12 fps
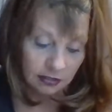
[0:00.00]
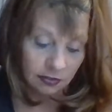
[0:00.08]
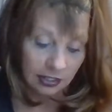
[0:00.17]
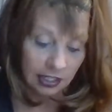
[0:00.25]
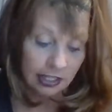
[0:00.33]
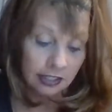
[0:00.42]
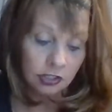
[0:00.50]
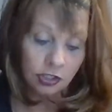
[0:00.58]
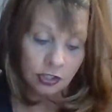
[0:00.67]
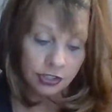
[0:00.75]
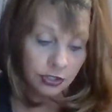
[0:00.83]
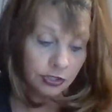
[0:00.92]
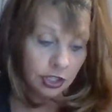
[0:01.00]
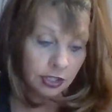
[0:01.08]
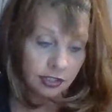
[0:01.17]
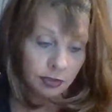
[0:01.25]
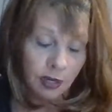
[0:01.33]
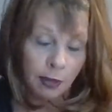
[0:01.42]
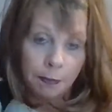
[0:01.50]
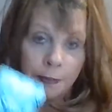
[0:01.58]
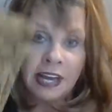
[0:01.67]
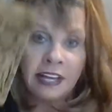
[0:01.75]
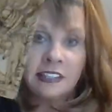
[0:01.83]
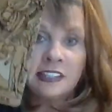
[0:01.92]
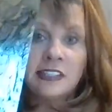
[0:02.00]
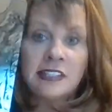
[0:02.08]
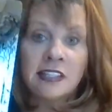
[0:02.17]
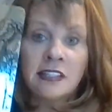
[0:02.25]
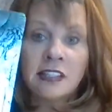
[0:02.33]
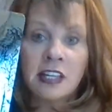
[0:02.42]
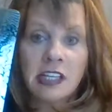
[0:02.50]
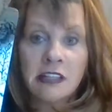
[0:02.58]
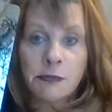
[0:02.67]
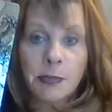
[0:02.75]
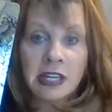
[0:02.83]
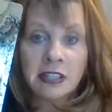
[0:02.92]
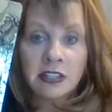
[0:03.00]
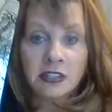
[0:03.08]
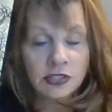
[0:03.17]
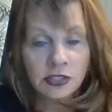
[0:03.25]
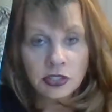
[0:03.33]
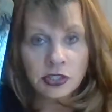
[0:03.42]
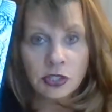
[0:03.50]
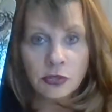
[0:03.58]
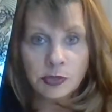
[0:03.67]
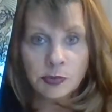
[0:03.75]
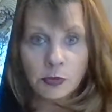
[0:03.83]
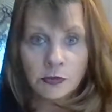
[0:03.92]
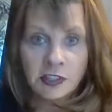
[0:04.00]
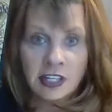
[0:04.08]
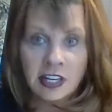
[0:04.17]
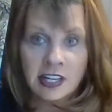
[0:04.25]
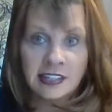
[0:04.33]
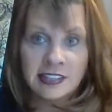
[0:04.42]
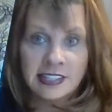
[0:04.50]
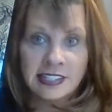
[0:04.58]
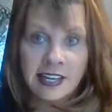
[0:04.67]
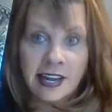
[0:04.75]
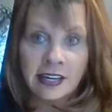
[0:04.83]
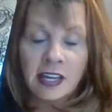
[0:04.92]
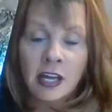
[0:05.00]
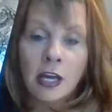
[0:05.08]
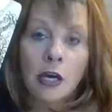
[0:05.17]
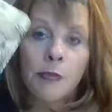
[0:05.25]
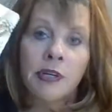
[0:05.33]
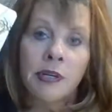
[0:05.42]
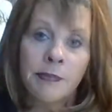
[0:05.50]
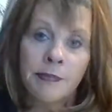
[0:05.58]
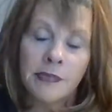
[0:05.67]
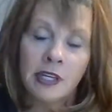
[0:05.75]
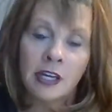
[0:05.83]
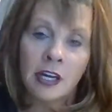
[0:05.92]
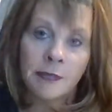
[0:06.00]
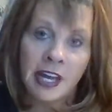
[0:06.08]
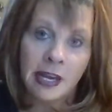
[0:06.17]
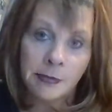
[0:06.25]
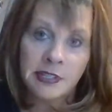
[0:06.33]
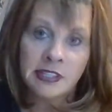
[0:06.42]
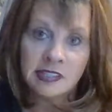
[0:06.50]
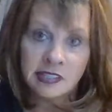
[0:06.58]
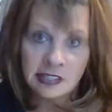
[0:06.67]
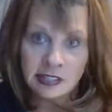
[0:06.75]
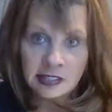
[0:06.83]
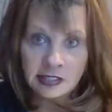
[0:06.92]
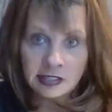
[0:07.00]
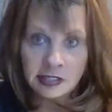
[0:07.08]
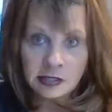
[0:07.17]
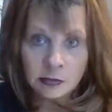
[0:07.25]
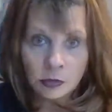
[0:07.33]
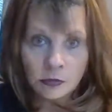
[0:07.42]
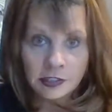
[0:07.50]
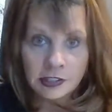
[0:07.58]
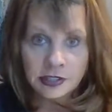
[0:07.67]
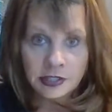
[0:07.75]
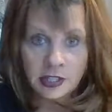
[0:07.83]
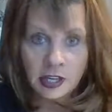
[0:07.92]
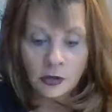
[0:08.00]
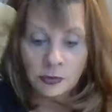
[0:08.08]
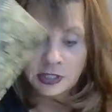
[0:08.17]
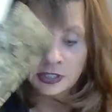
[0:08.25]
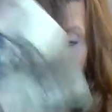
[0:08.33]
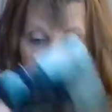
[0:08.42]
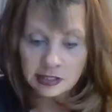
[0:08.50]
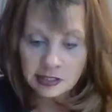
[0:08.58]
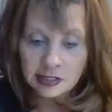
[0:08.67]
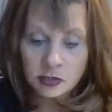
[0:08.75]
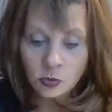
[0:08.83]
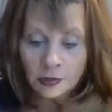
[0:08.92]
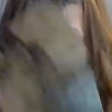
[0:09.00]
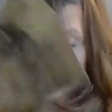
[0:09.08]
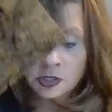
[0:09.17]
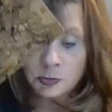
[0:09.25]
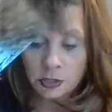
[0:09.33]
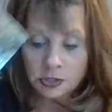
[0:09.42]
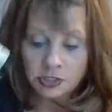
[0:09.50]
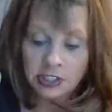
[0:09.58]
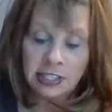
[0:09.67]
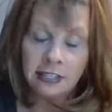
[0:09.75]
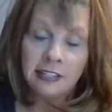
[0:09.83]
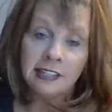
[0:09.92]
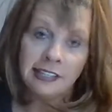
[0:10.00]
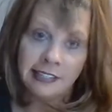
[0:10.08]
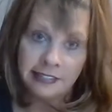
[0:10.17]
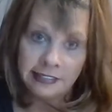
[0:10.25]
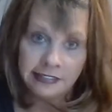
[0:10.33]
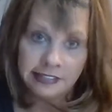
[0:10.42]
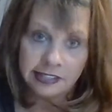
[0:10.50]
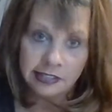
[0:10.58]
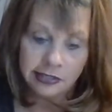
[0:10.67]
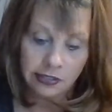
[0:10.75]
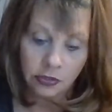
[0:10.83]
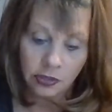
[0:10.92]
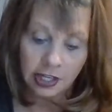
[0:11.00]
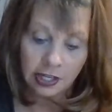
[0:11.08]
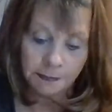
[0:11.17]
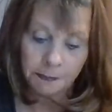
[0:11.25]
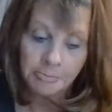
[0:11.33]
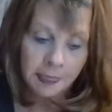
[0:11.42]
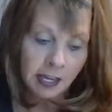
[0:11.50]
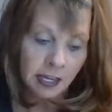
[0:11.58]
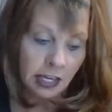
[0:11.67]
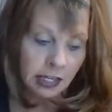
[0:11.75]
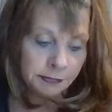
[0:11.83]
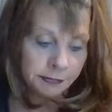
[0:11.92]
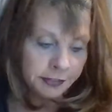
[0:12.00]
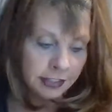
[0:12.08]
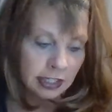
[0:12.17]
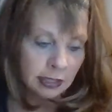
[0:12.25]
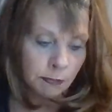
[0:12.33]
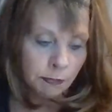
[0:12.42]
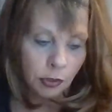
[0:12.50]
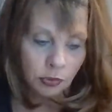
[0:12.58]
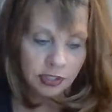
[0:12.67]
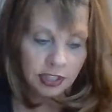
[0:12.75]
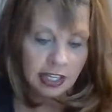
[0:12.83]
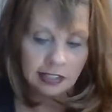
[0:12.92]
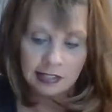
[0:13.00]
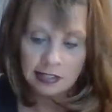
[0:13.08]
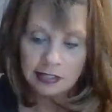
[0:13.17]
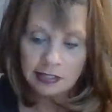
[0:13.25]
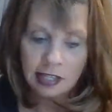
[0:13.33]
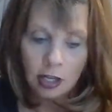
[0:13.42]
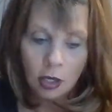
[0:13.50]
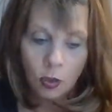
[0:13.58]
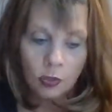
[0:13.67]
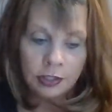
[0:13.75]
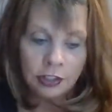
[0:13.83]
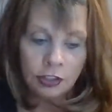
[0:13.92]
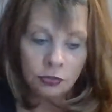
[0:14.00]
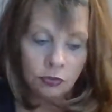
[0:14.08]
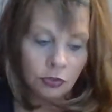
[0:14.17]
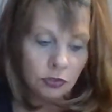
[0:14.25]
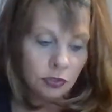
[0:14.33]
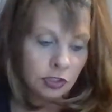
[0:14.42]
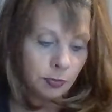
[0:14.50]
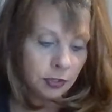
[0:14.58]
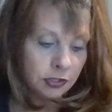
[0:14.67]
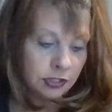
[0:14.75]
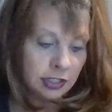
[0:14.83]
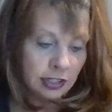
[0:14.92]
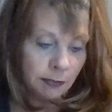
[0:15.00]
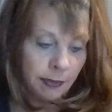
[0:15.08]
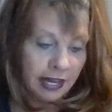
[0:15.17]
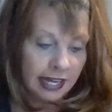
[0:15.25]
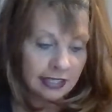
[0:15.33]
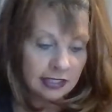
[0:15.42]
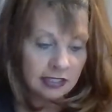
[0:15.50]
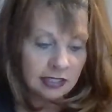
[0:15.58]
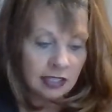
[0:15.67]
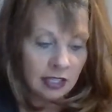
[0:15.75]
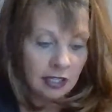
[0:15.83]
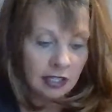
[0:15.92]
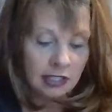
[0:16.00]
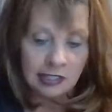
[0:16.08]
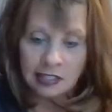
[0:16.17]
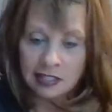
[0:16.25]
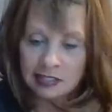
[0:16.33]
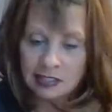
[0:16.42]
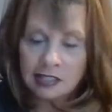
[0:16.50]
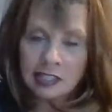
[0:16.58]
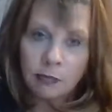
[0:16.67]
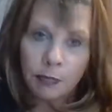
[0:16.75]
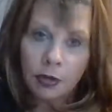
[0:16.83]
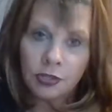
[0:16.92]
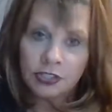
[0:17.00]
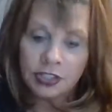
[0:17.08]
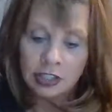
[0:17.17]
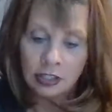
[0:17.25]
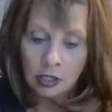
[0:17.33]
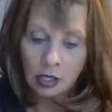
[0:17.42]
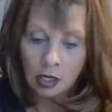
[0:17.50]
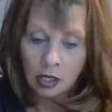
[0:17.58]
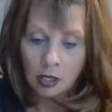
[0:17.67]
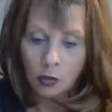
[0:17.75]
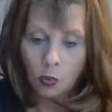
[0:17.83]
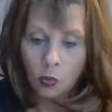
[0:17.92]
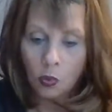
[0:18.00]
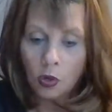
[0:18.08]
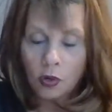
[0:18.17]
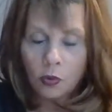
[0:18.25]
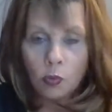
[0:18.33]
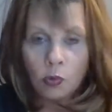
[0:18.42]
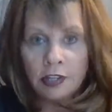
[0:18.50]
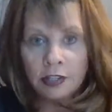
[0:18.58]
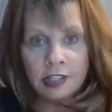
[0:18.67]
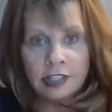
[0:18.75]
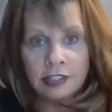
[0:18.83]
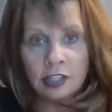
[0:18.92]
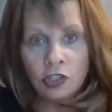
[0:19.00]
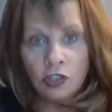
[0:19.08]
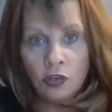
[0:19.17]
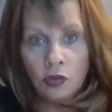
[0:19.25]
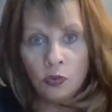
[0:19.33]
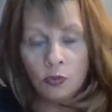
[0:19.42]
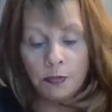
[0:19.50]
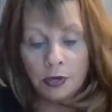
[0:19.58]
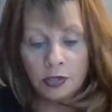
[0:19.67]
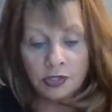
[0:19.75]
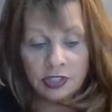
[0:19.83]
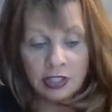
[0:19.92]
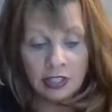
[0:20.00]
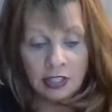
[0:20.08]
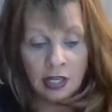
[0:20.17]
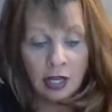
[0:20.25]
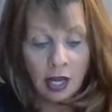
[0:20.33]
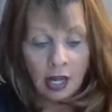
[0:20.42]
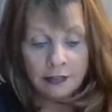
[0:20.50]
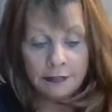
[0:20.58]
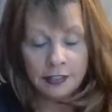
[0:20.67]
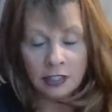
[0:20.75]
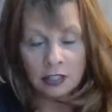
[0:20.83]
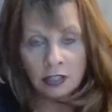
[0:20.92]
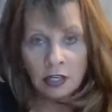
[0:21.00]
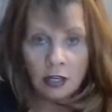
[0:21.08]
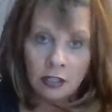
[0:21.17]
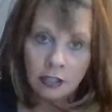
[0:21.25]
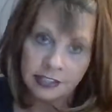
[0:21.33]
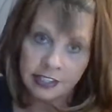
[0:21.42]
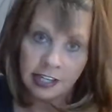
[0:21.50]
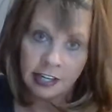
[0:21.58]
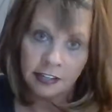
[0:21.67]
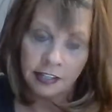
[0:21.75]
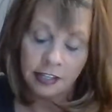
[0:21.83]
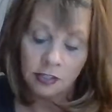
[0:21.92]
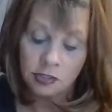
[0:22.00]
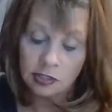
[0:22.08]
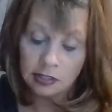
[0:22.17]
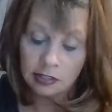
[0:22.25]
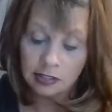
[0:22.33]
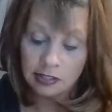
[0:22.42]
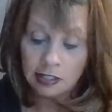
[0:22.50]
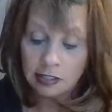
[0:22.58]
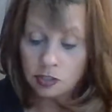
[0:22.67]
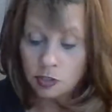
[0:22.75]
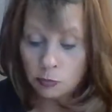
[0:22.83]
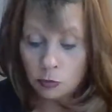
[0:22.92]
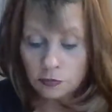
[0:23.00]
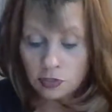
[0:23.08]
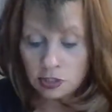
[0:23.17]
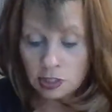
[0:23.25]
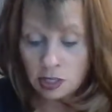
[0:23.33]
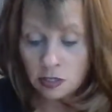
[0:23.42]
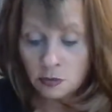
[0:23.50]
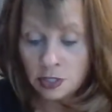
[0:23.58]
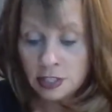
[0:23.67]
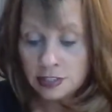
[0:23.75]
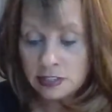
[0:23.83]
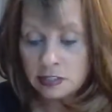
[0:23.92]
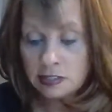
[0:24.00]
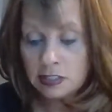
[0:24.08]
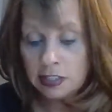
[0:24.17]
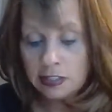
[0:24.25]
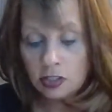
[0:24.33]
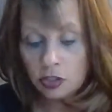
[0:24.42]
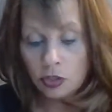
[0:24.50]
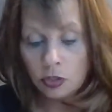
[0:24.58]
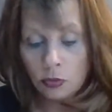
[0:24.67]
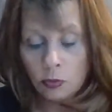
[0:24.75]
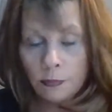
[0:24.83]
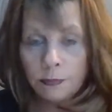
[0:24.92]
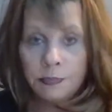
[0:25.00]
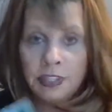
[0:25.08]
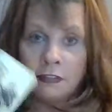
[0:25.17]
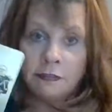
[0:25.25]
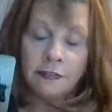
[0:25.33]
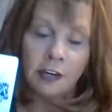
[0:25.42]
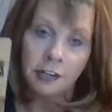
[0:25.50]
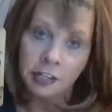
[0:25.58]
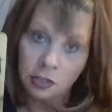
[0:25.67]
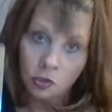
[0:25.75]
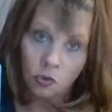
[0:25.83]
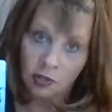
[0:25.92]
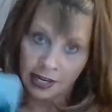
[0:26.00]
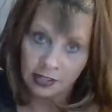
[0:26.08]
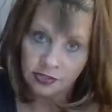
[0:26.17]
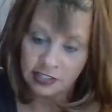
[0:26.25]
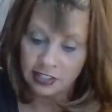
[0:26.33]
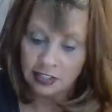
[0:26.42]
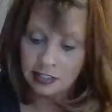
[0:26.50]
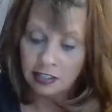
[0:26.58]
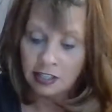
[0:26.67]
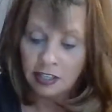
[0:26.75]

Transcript: Okay, this also talks about balance in the Knight of Pentacles, the slowest moving knight in the deck. But I'm I'm happy to see that this is moving slow because this is what this person needs. Okay, and I'm feeling in both cases whether you knew this person in the past, it's an existing person, or whether it's a new person. I feel in all scenarios, this needs to move slow. This needs to be very grounded.